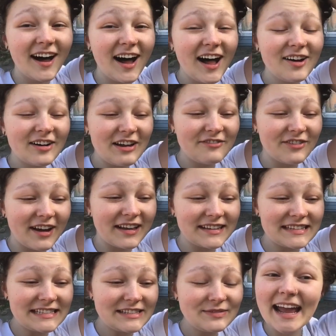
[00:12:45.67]
All right,
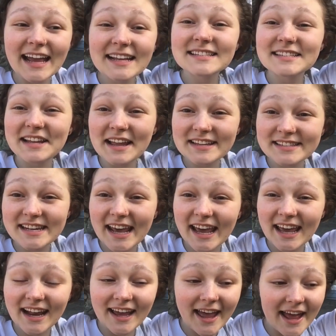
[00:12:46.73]
friends, it's the next day
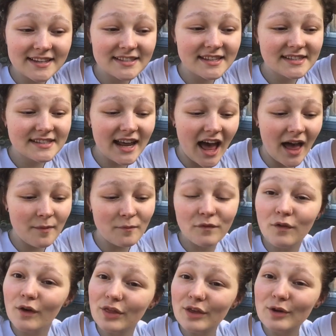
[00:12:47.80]
and I guess it's time
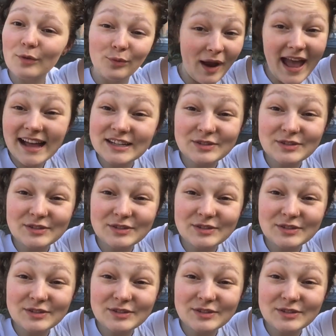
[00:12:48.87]
for the grand